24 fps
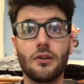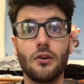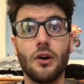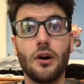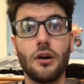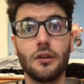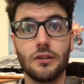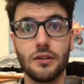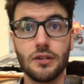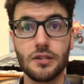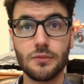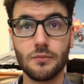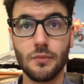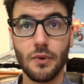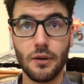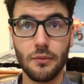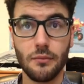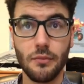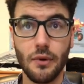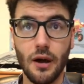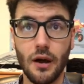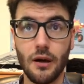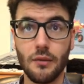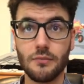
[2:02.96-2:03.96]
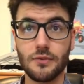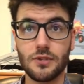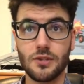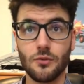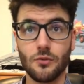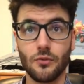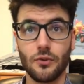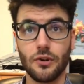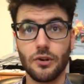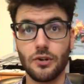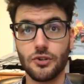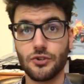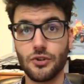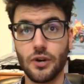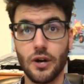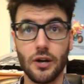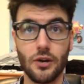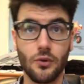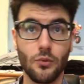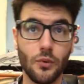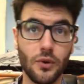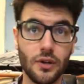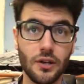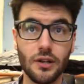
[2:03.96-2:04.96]
all these Mud Bombs, and we're going to try to
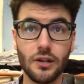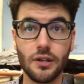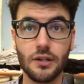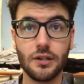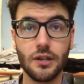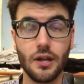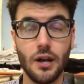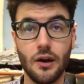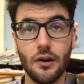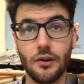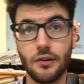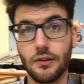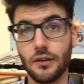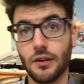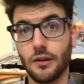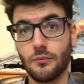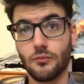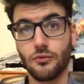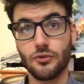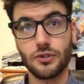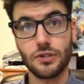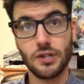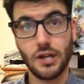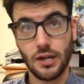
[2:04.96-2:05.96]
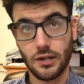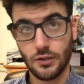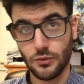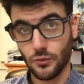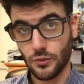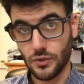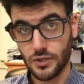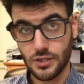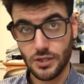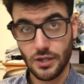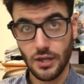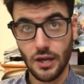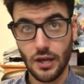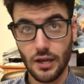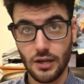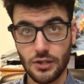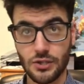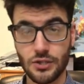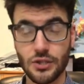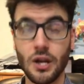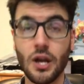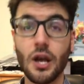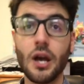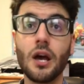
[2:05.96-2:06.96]
whittle it down and then protect Whiscash
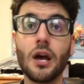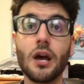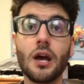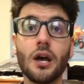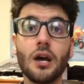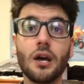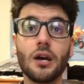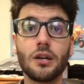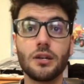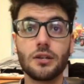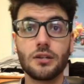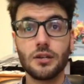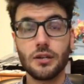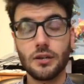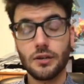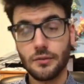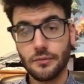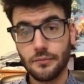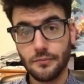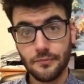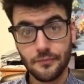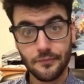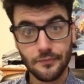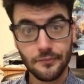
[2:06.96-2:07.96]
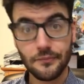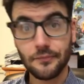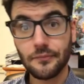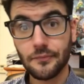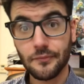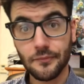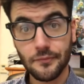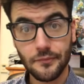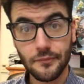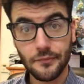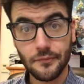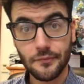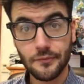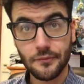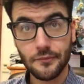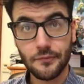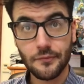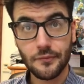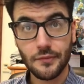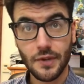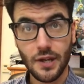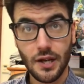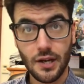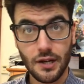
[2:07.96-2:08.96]
to
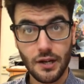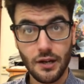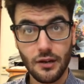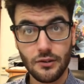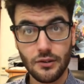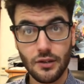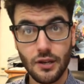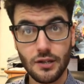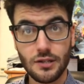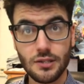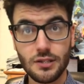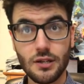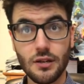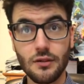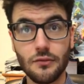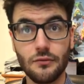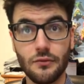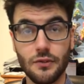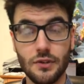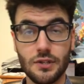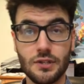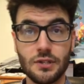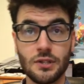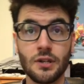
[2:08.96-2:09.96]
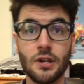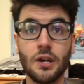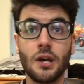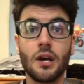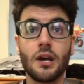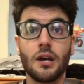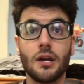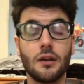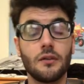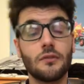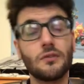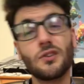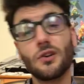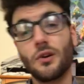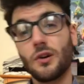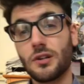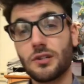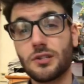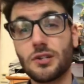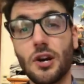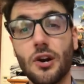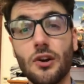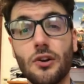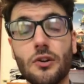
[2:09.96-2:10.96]
knock out that Stunfisk, even though
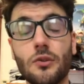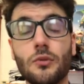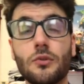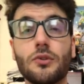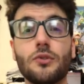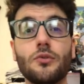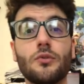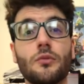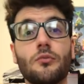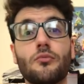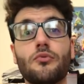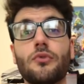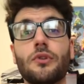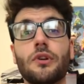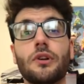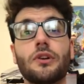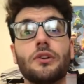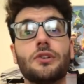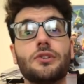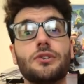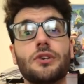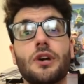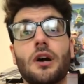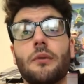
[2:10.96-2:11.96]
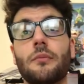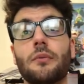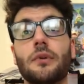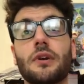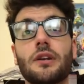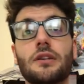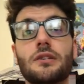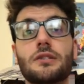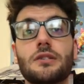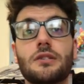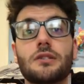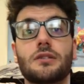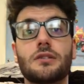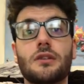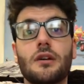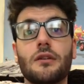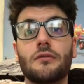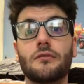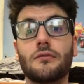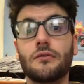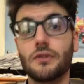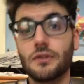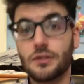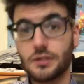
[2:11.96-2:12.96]
Altaria will do a pretty good job against the
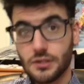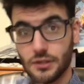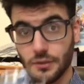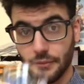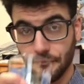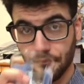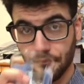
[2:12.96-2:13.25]
Stunfisk.